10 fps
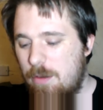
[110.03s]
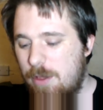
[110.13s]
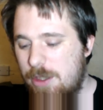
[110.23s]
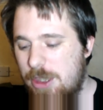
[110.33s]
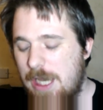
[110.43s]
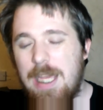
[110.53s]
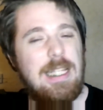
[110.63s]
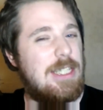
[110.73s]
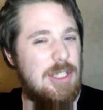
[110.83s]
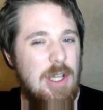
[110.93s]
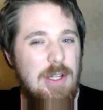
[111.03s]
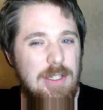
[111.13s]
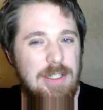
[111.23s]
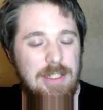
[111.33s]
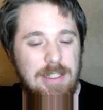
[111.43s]
Which kind of
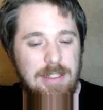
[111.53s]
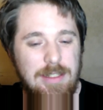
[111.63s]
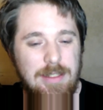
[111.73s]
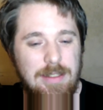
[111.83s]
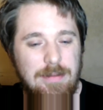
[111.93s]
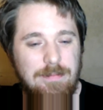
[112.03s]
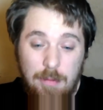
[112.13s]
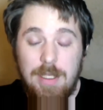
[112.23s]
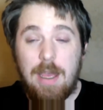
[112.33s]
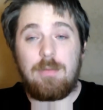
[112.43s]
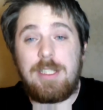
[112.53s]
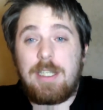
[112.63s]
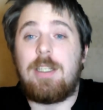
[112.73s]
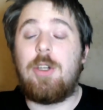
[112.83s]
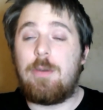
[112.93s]
sucks. It was
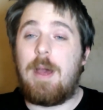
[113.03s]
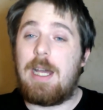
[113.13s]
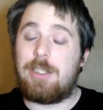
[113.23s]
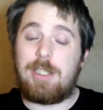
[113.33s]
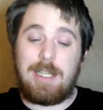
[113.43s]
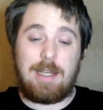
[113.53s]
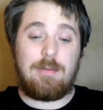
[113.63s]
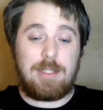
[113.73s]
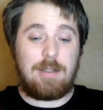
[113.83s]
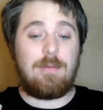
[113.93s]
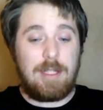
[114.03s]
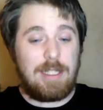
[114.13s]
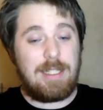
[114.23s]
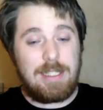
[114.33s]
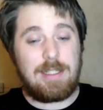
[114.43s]
a good match. Like, it was a
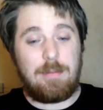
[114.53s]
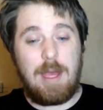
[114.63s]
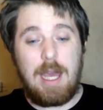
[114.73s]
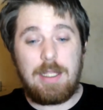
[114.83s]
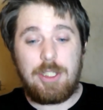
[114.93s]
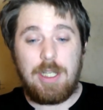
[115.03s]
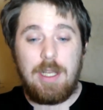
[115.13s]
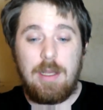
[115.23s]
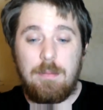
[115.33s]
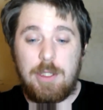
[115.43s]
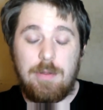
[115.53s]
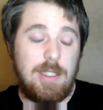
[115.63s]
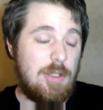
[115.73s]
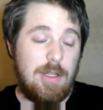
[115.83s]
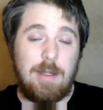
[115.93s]
really decent match between
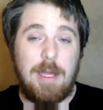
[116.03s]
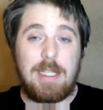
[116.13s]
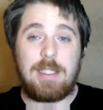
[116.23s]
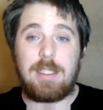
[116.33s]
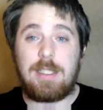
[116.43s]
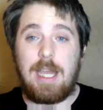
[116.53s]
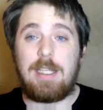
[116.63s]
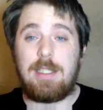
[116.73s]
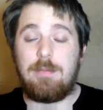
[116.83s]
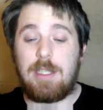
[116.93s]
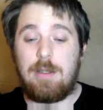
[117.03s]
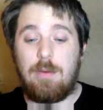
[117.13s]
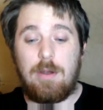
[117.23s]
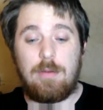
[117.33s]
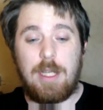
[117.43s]
two of the best tag teams in the
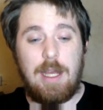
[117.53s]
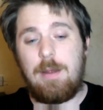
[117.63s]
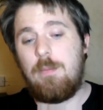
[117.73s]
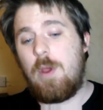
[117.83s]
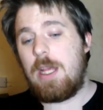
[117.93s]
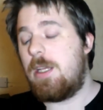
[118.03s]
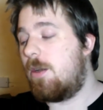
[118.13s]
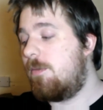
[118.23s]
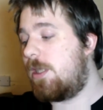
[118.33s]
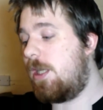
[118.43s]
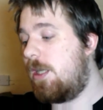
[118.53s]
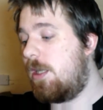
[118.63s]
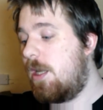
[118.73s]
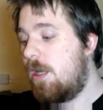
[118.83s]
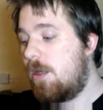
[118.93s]
world. We ended up
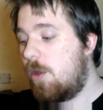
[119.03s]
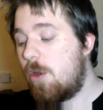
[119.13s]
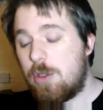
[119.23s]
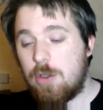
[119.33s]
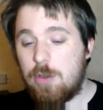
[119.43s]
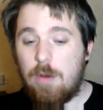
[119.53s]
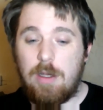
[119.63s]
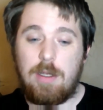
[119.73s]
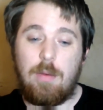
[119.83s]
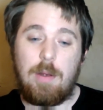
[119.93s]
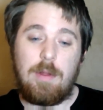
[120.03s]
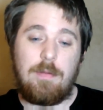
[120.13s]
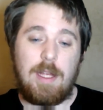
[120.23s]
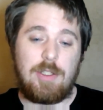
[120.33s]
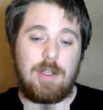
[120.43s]
seeing the Usos walking away with a
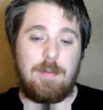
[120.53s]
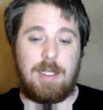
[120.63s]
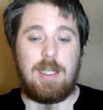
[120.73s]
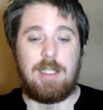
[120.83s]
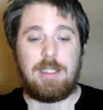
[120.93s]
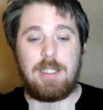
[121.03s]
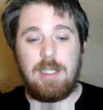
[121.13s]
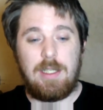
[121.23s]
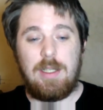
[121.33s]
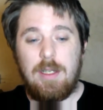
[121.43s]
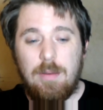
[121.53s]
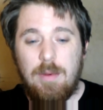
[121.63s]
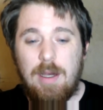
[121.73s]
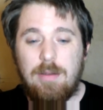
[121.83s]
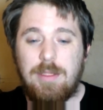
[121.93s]
victory because,
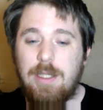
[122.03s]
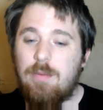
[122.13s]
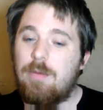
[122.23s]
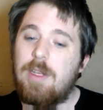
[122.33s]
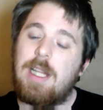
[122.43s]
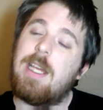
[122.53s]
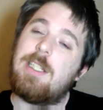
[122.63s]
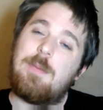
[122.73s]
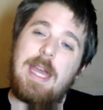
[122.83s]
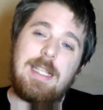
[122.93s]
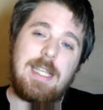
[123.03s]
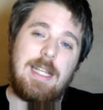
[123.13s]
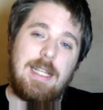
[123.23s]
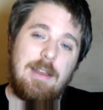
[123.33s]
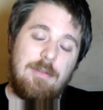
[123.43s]
well, did we really expect
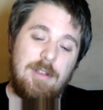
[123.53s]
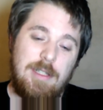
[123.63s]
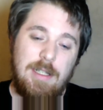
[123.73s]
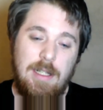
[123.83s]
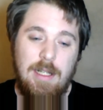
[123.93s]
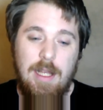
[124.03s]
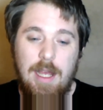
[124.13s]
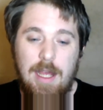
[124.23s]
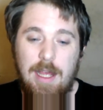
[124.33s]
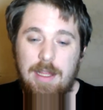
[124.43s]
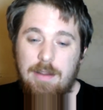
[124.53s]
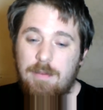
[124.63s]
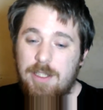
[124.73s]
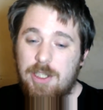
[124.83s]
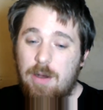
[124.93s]
any different? They
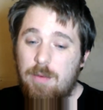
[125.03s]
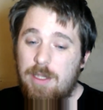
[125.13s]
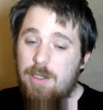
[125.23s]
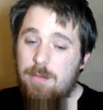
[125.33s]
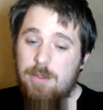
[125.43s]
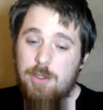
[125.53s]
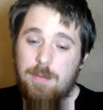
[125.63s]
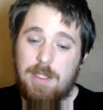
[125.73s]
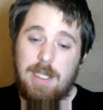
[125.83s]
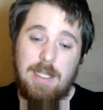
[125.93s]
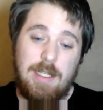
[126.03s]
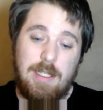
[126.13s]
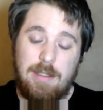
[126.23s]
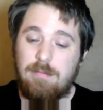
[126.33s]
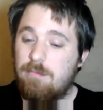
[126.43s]
finished it up with a double
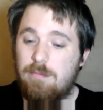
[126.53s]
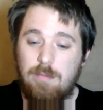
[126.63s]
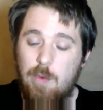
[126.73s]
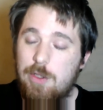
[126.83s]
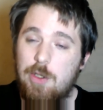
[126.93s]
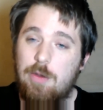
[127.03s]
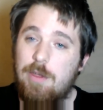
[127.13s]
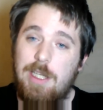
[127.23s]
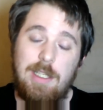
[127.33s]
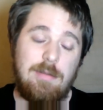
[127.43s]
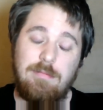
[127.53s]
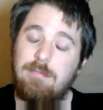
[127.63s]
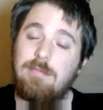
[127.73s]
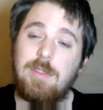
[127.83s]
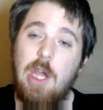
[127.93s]
superkick. 1, 2, 3,
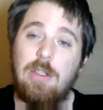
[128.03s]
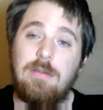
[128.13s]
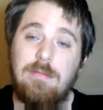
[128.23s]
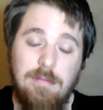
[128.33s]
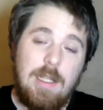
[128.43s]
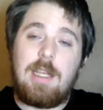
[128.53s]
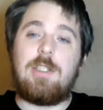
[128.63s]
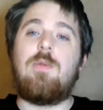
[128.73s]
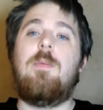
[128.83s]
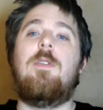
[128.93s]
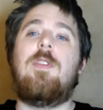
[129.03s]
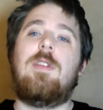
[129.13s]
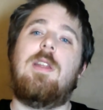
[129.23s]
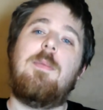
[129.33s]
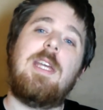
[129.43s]
done. Next, we moved on
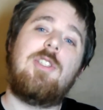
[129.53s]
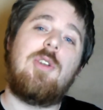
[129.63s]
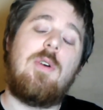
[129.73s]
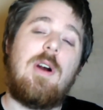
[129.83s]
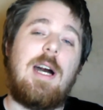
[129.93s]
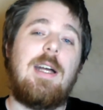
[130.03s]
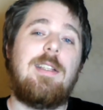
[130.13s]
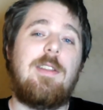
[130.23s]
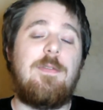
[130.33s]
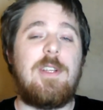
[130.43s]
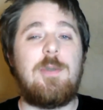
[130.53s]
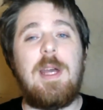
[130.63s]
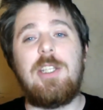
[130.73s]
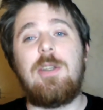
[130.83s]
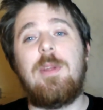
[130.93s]
to the main show, and the first
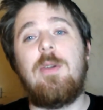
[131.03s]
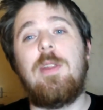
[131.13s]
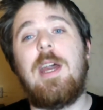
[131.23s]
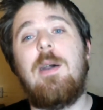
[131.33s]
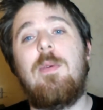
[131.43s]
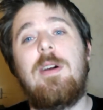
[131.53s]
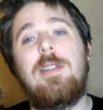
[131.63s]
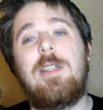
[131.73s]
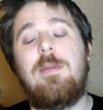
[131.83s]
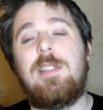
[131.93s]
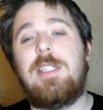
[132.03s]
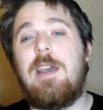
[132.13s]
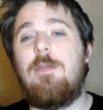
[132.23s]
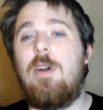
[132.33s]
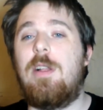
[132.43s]
match that we got there was
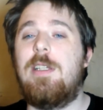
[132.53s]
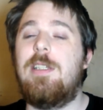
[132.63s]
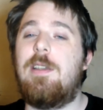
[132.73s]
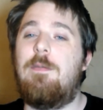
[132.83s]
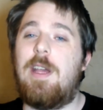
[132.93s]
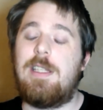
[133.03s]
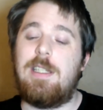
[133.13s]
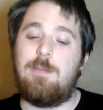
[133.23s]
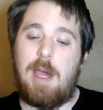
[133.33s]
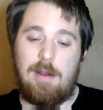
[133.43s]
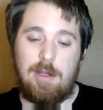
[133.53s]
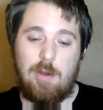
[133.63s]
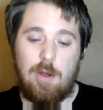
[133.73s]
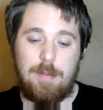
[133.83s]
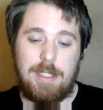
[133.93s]
Seth Rollins versus Baron
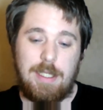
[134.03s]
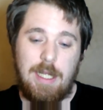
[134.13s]
Corbin.